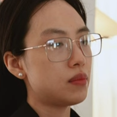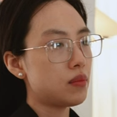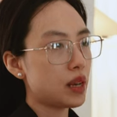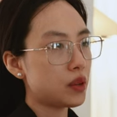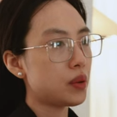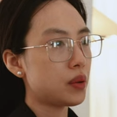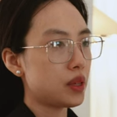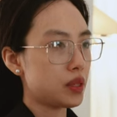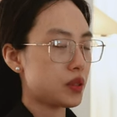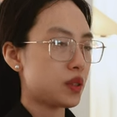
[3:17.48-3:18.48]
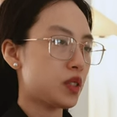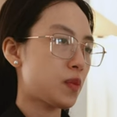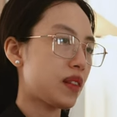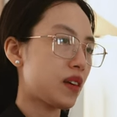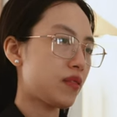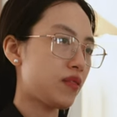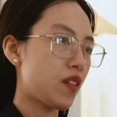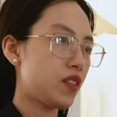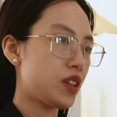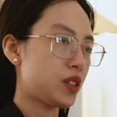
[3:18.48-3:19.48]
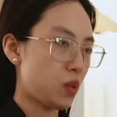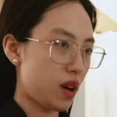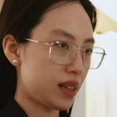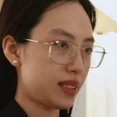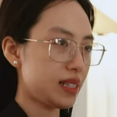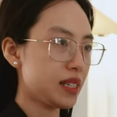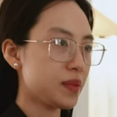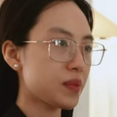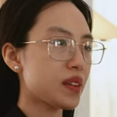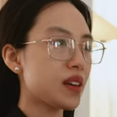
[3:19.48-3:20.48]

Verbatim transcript: My goal is to spend that five years wisely.